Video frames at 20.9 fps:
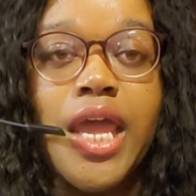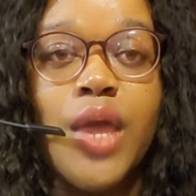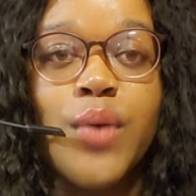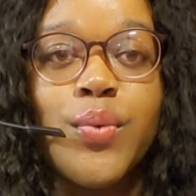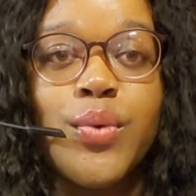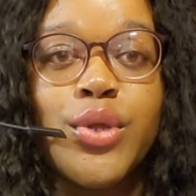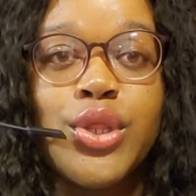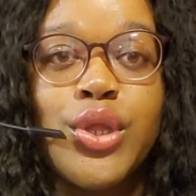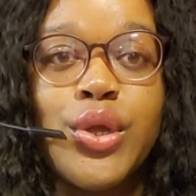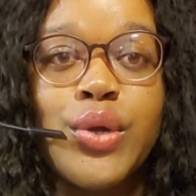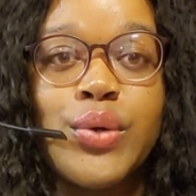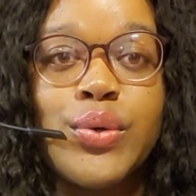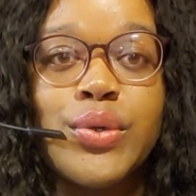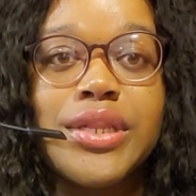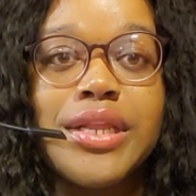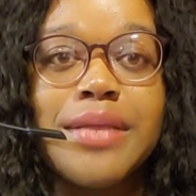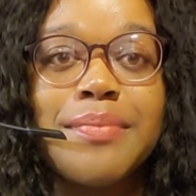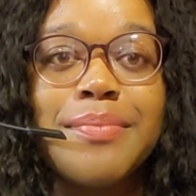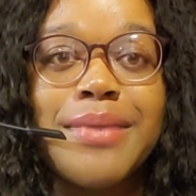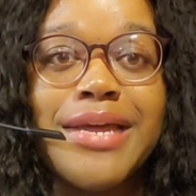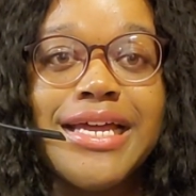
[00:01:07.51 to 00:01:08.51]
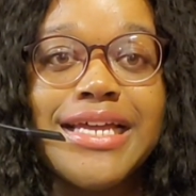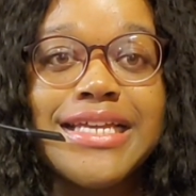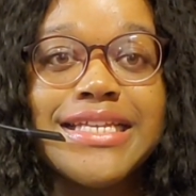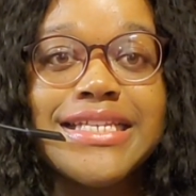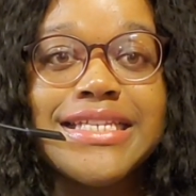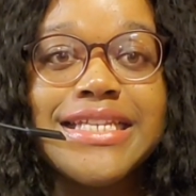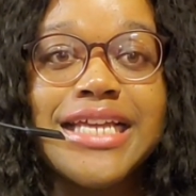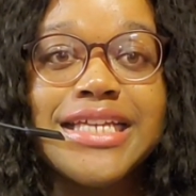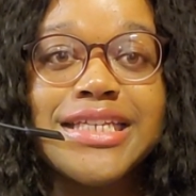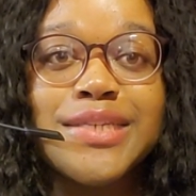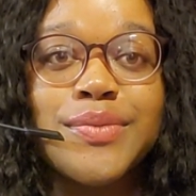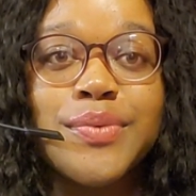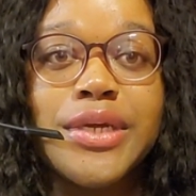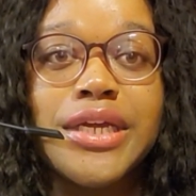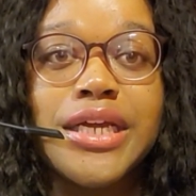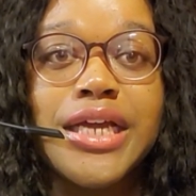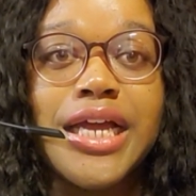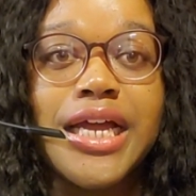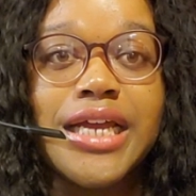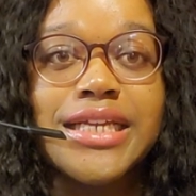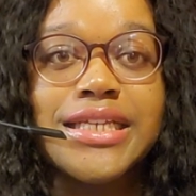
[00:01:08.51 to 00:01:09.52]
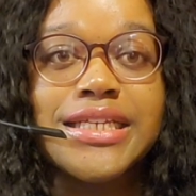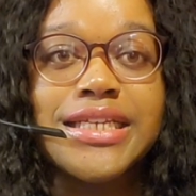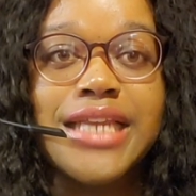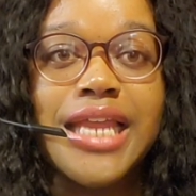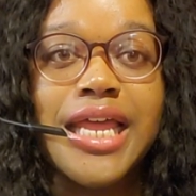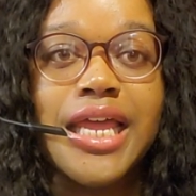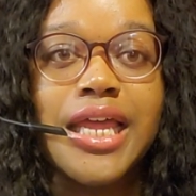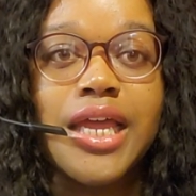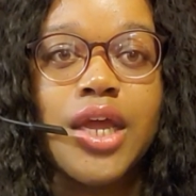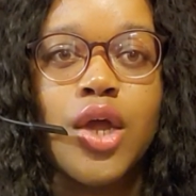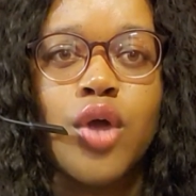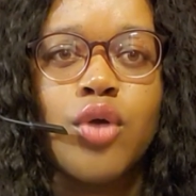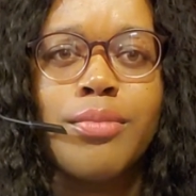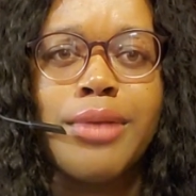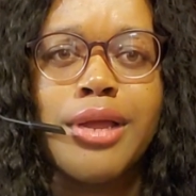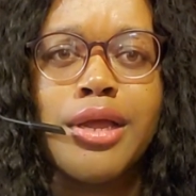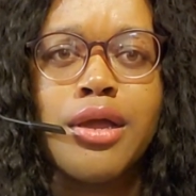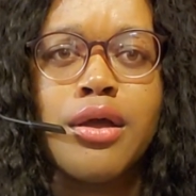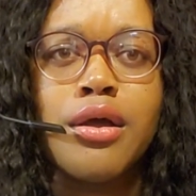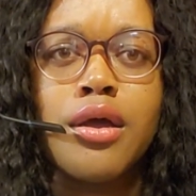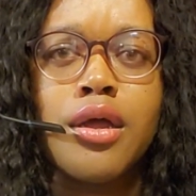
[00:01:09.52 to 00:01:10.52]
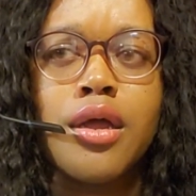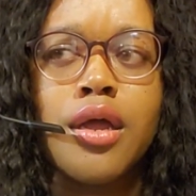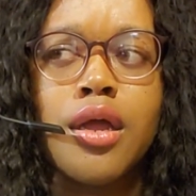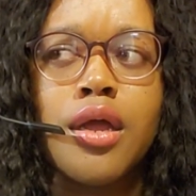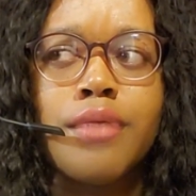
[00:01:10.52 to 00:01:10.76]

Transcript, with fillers: And when they're on the bus, that's when Gutta's like, oh my God,